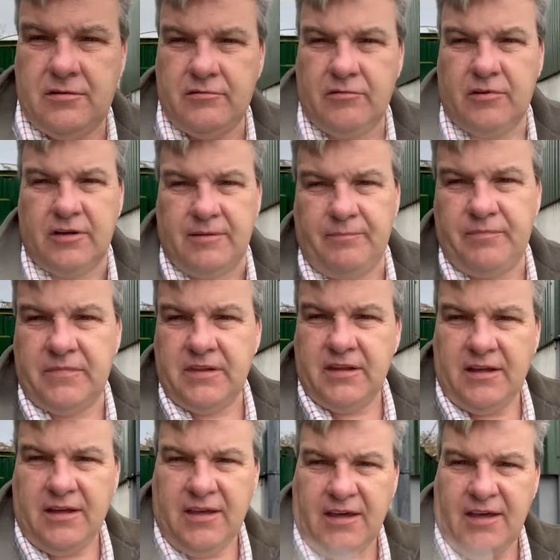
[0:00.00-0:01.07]
Right,
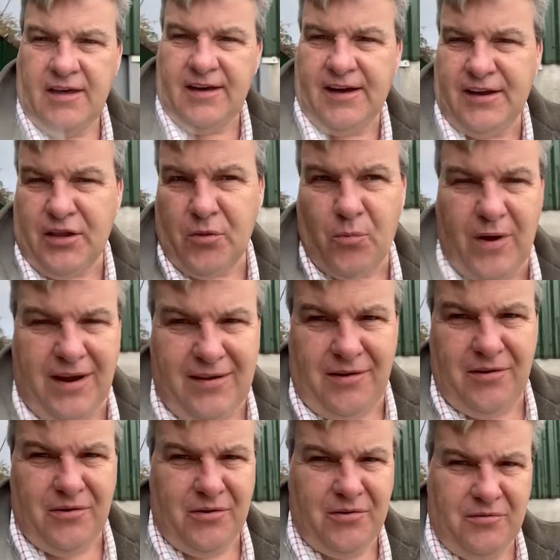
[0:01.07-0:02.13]
another wet,
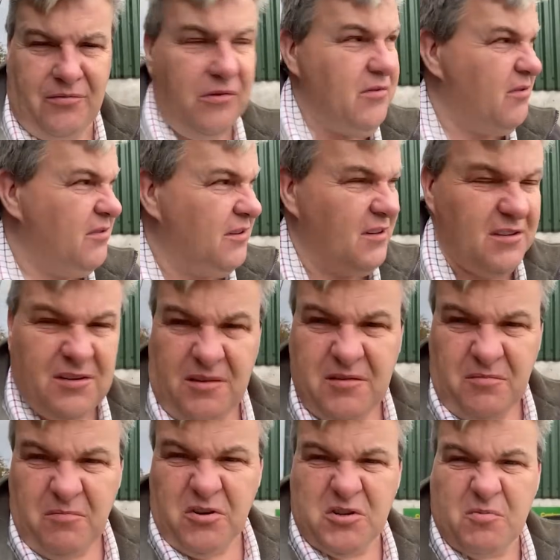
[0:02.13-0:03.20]

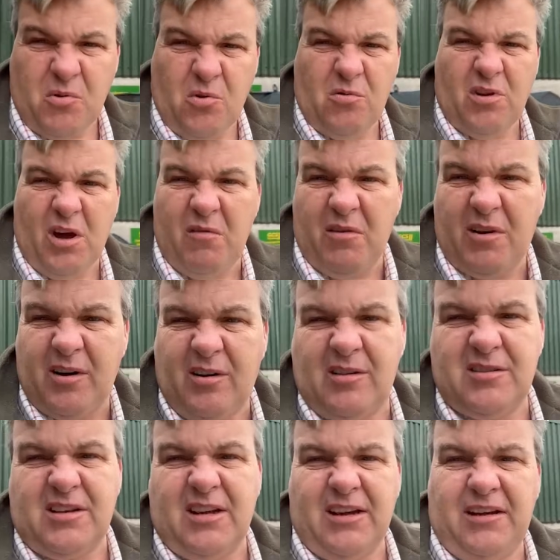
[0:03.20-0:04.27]
miserable and
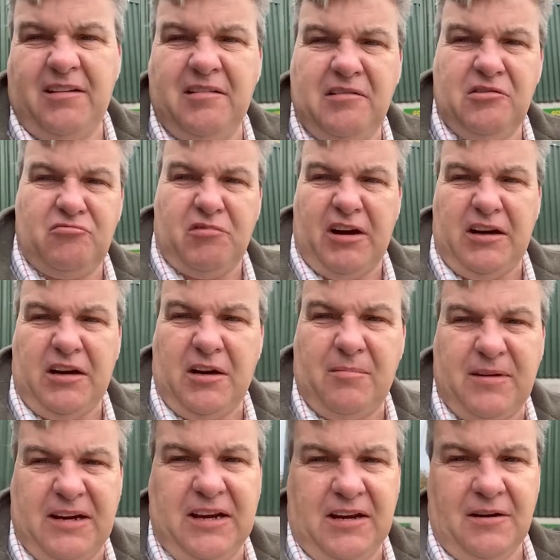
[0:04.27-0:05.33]
overcast day. It's raining a
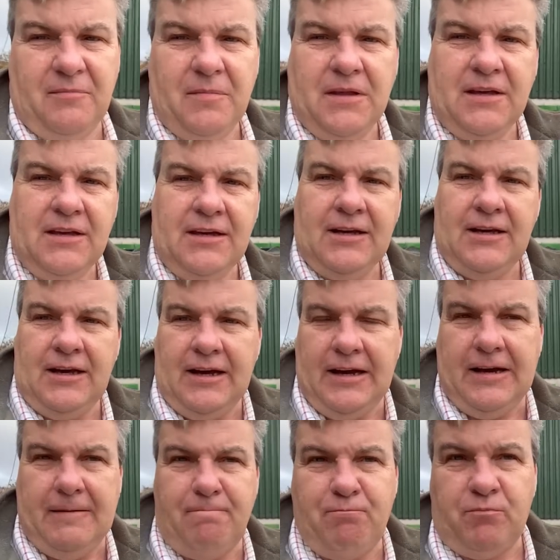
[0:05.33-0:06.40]
bit here.
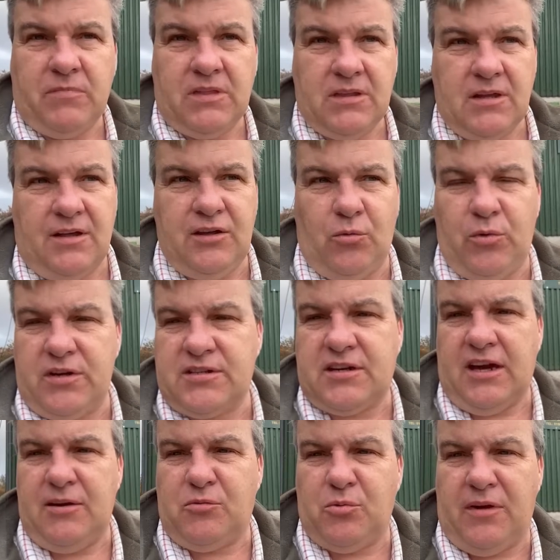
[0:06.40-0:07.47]
I think we
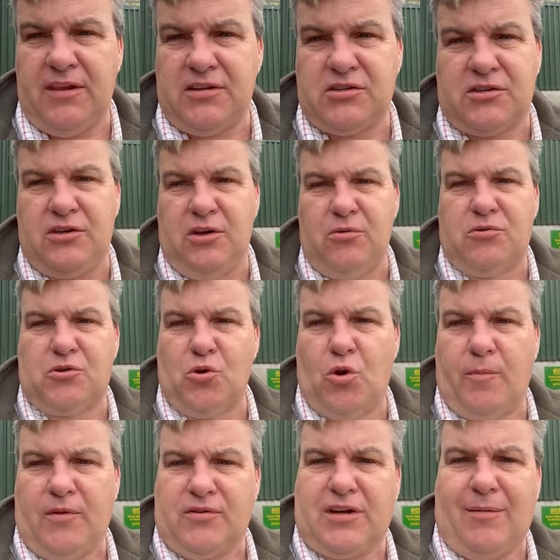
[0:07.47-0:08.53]
escaped this new
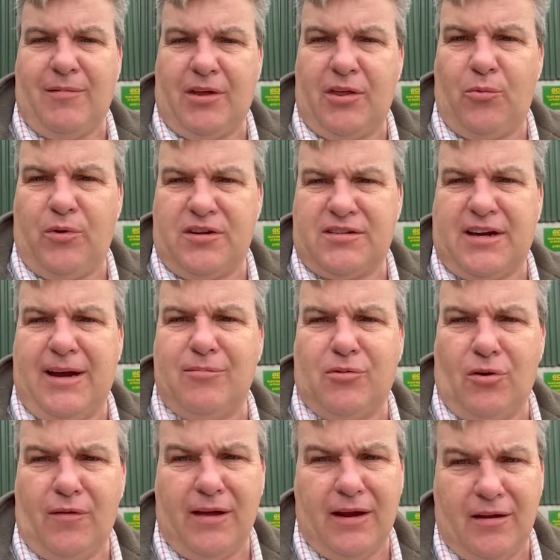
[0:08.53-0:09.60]
storm that's coming. I think we escaped a
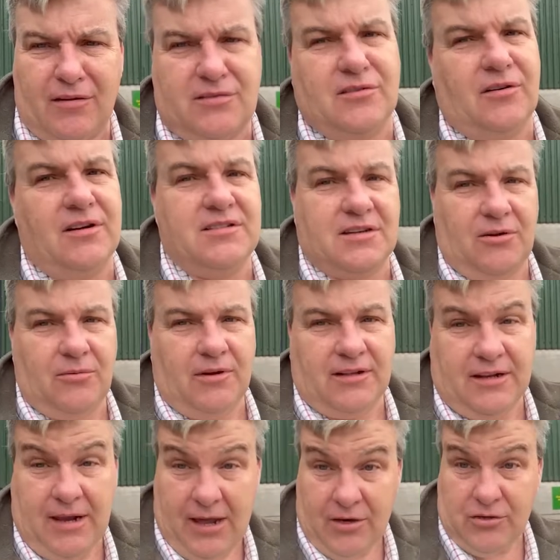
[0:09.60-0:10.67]
lot of that last night. So I
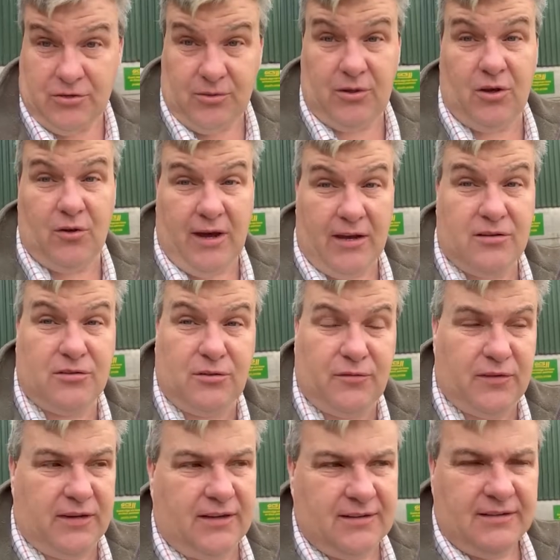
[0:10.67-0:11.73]
don't know, how did you go? How did you
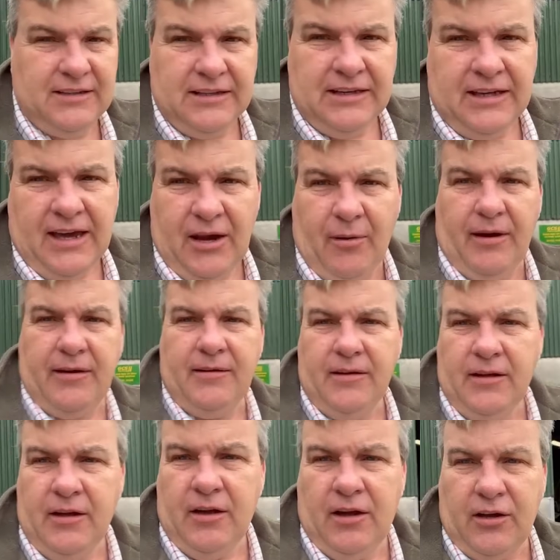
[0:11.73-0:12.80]
fare? Anyway,
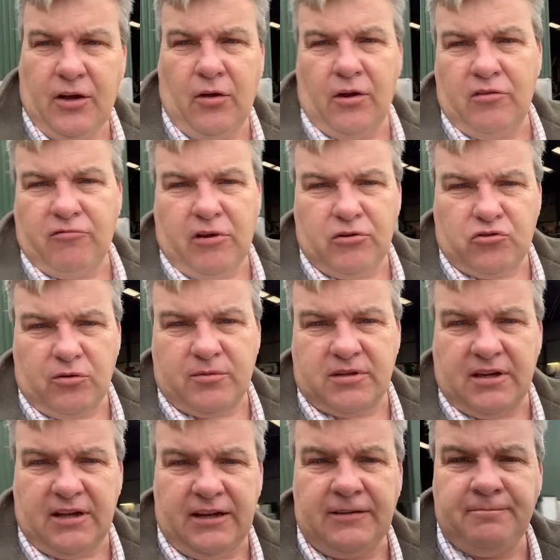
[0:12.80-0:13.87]
going on a road trip
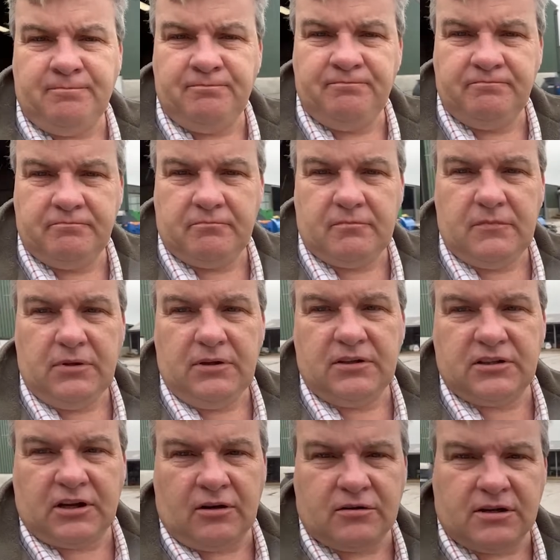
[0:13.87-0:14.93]
today
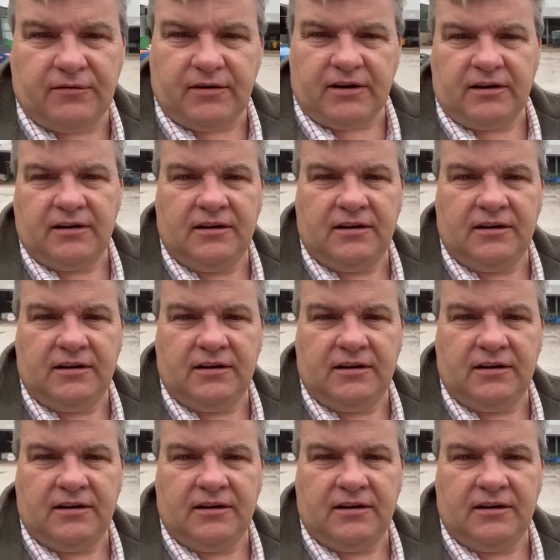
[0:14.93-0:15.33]
to go and deliver